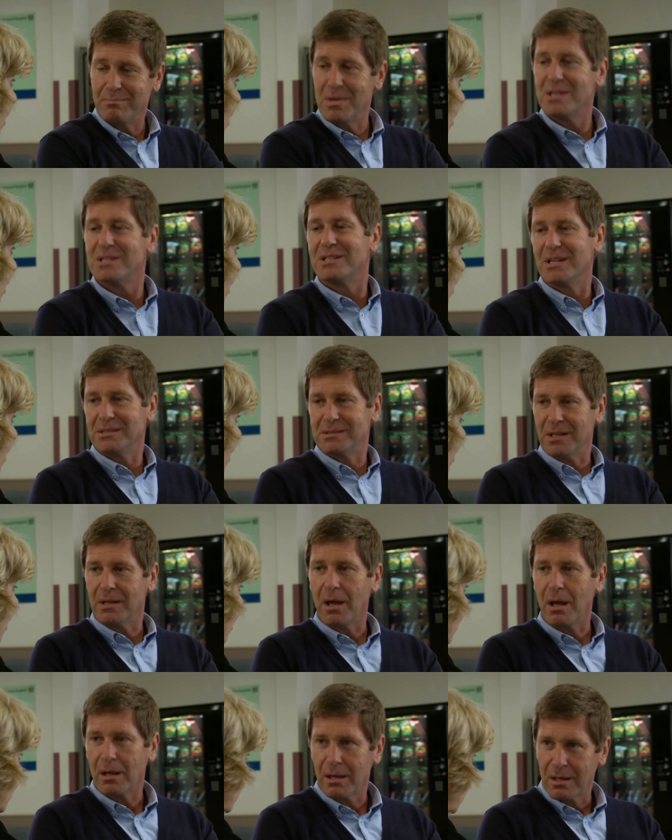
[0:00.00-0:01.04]
Me seizing the
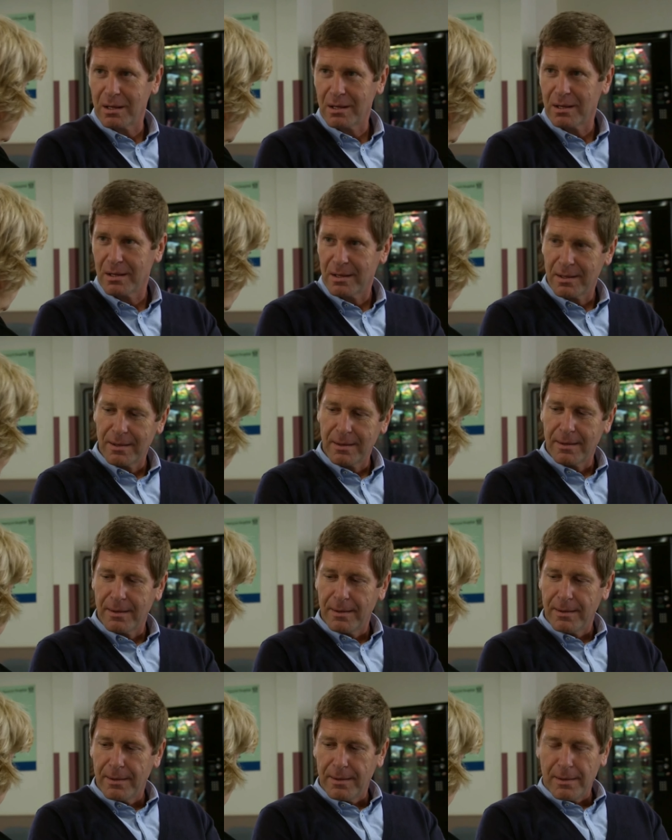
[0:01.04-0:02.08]
day. Oh,
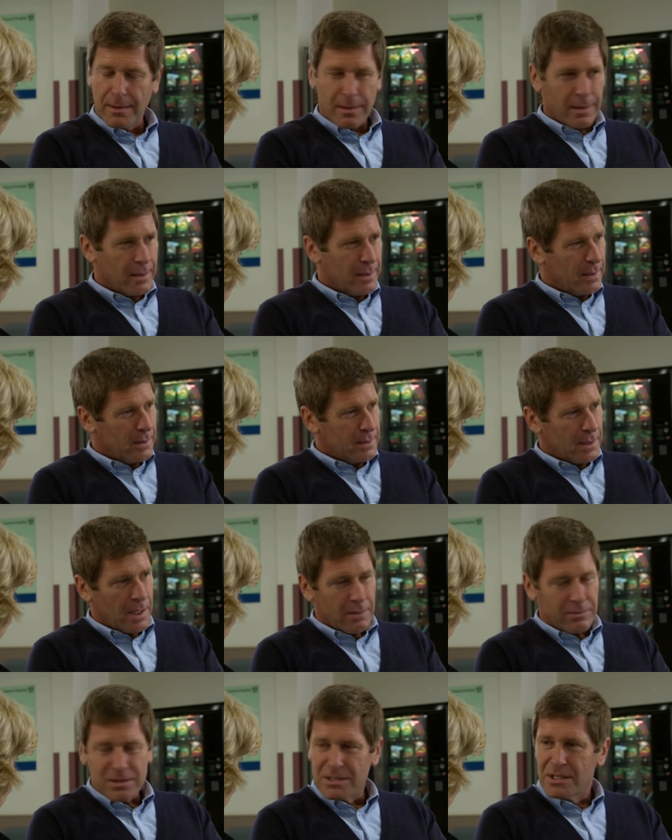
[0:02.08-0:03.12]
yes? Yeah,
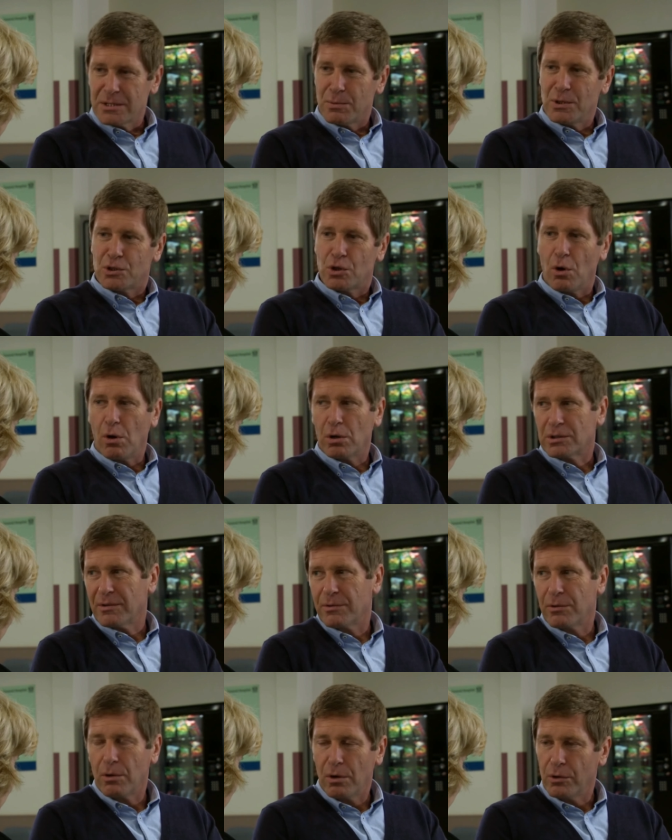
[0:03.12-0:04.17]
ever since we talked,
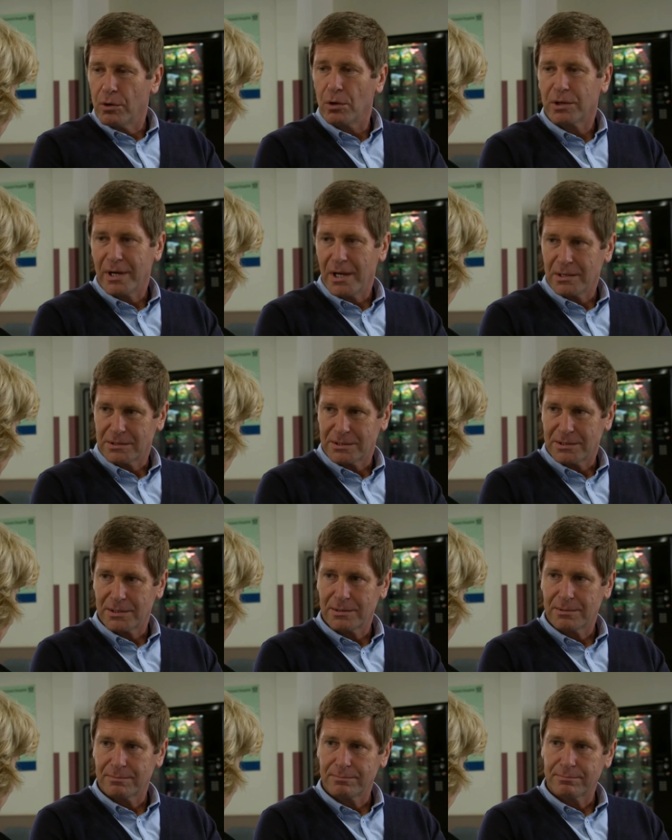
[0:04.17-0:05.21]
I thought of nothing
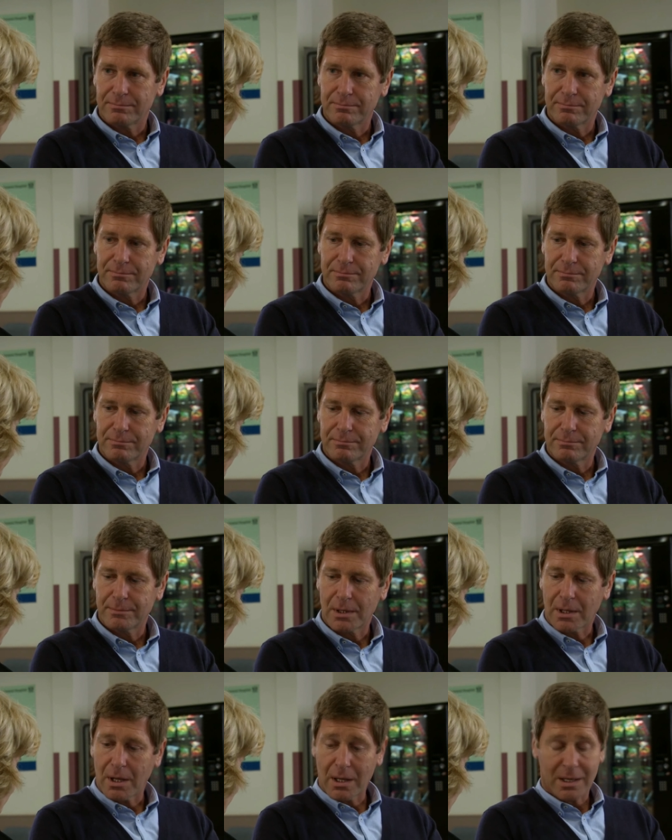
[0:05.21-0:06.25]
else.
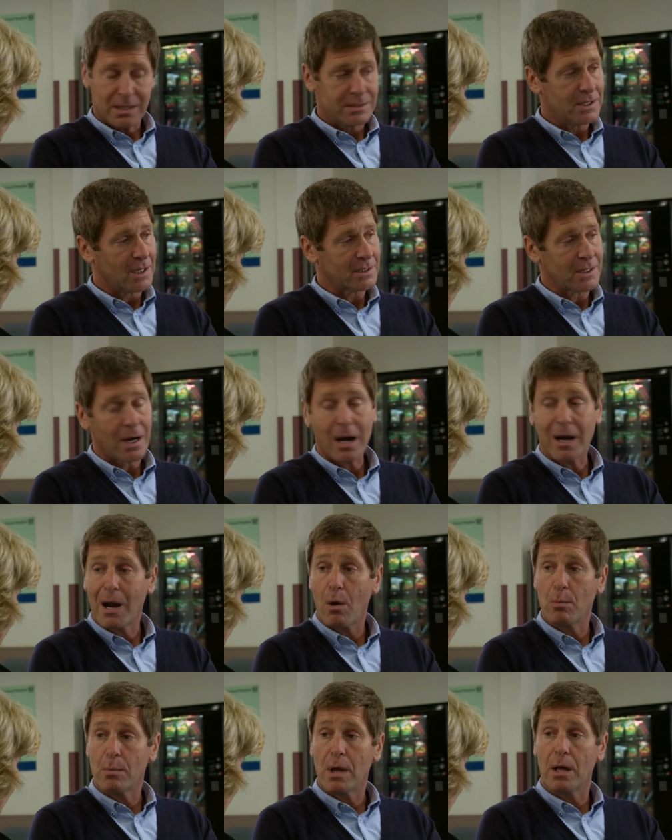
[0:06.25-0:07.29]
I can't get Chas and Anne
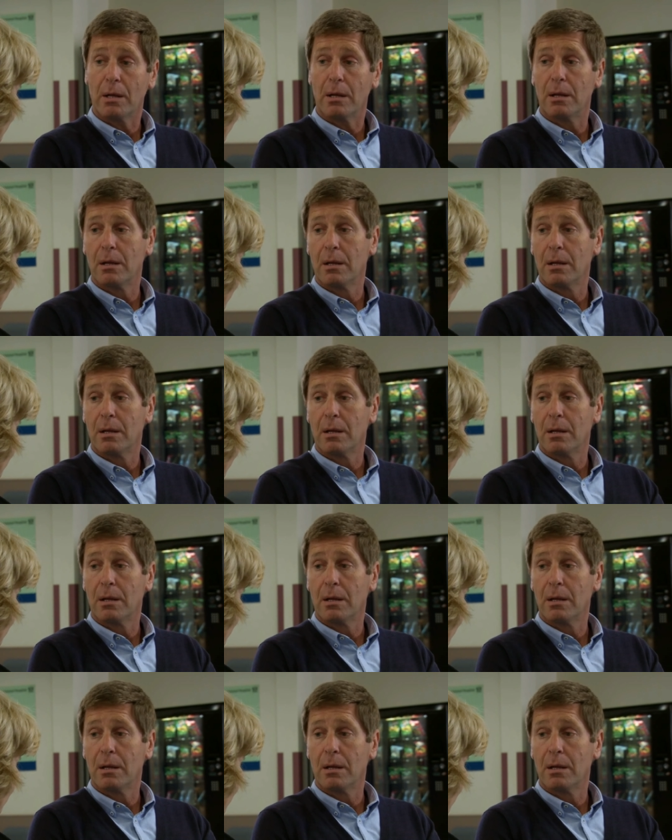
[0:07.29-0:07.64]
out of my head.